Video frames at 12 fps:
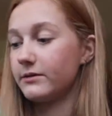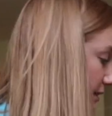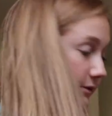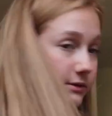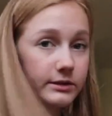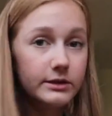
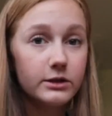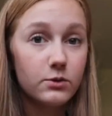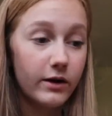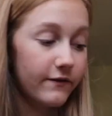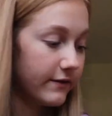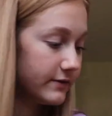It was
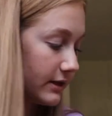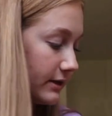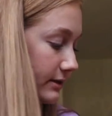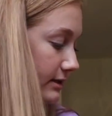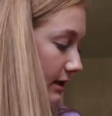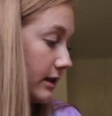twenty-five
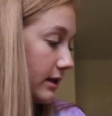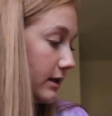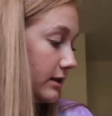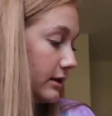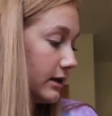cents. And then